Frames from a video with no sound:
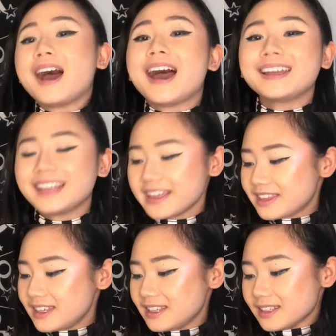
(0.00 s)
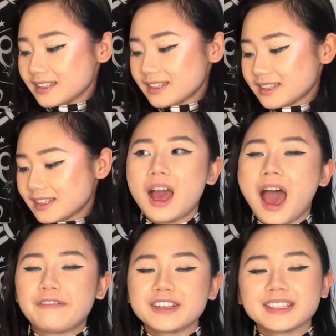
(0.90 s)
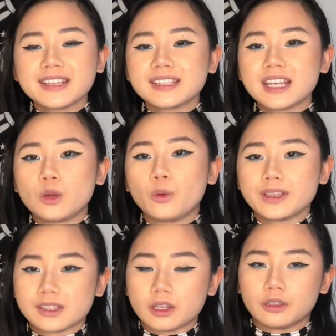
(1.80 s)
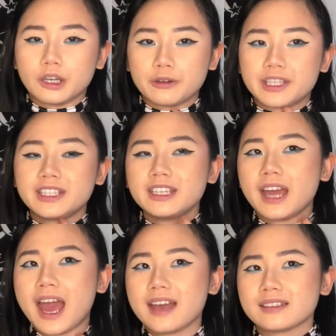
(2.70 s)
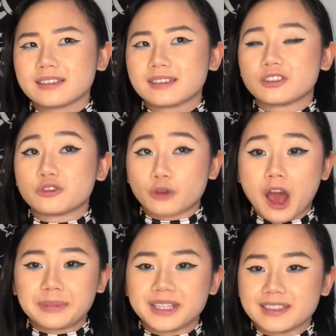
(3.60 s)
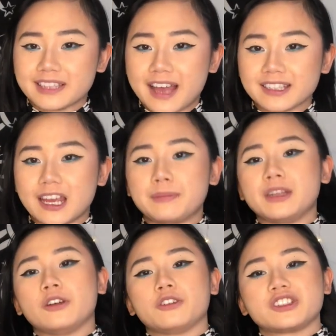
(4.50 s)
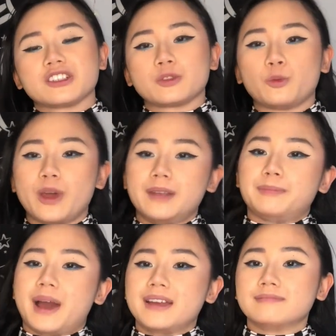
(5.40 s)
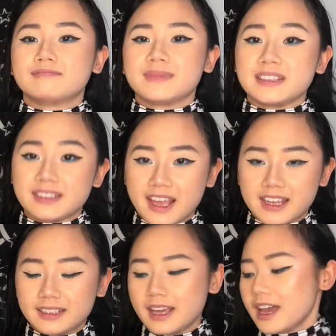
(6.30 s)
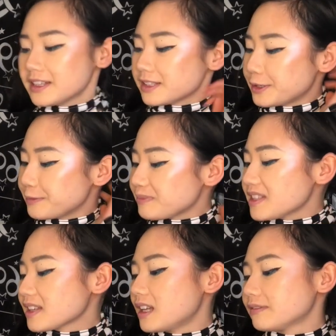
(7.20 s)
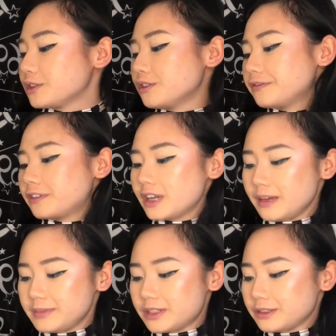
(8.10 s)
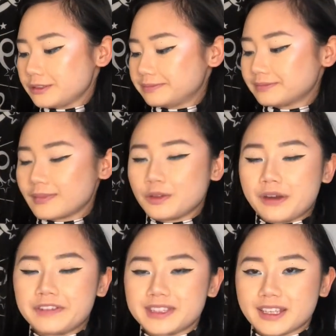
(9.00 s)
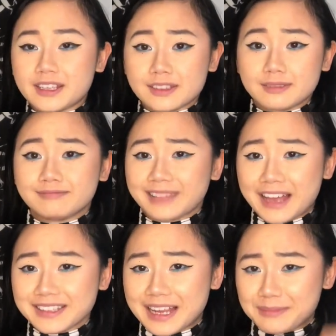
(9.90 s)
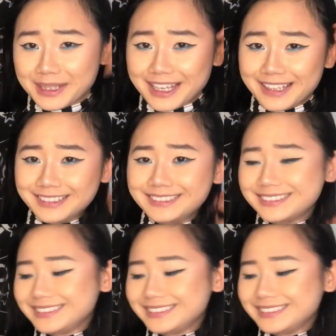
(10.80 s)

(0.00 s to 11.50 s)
I like this. Ever since he went solo, he has dropped his last name and just went by Zayn. So it's kind of cool for him to referencing his last name again.